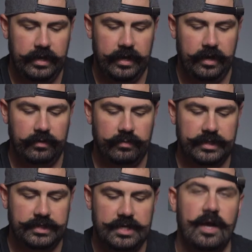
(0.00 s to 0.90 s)
and we'll
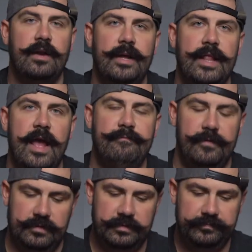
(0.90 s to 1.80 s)
get to talking about the
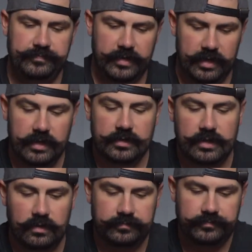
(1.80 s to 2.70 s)
headphones.
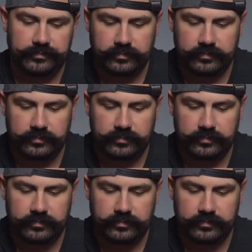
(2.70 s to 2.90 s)
So